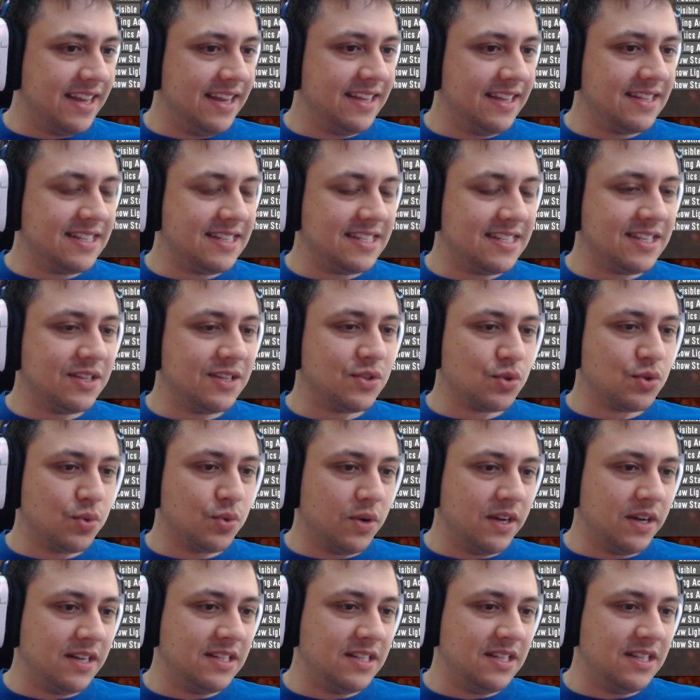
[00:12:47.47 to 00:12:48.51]
It's
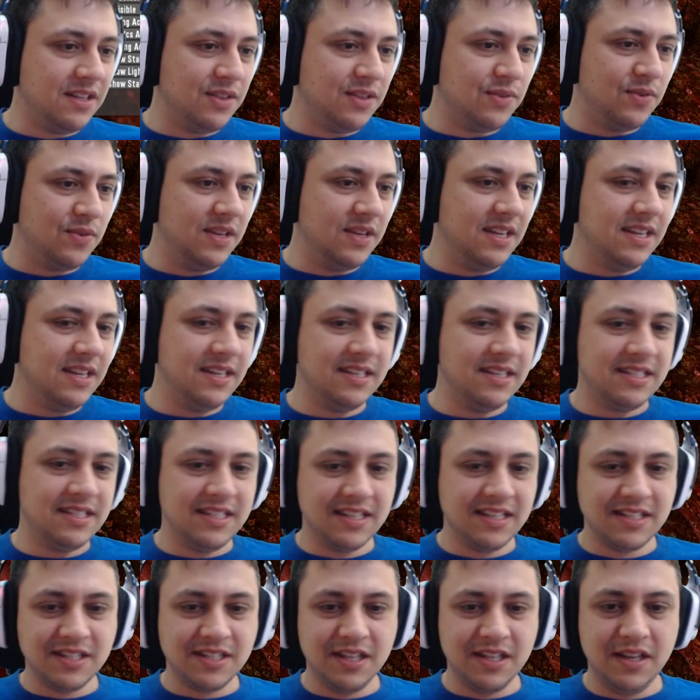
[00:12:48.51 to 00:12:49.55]

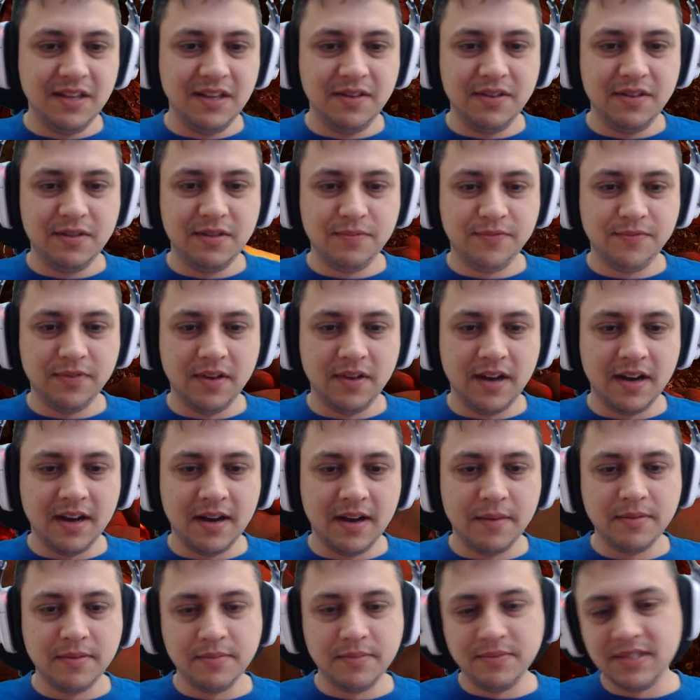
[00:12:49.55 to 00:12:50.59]

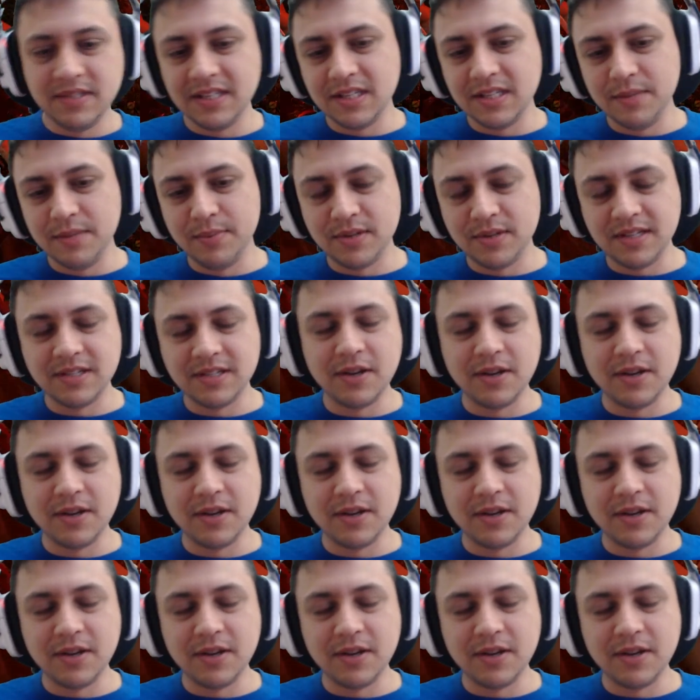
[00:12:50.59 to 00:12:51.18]
60%,